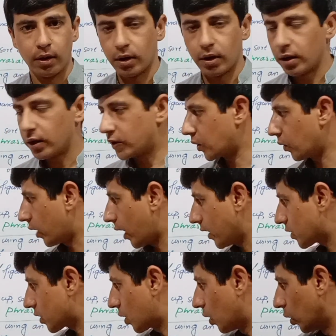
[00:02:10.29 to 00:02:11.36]
So that's
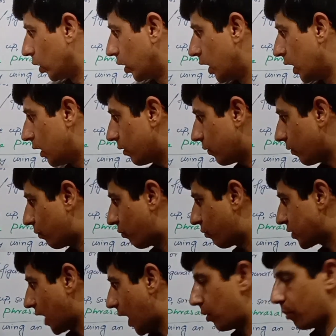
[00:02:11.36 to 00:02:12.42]
called
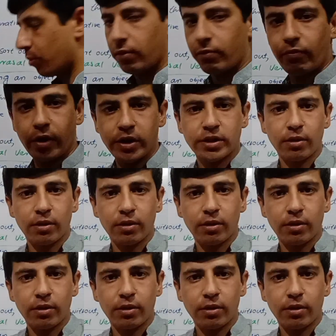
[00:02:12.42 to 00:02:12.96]
separable phrasal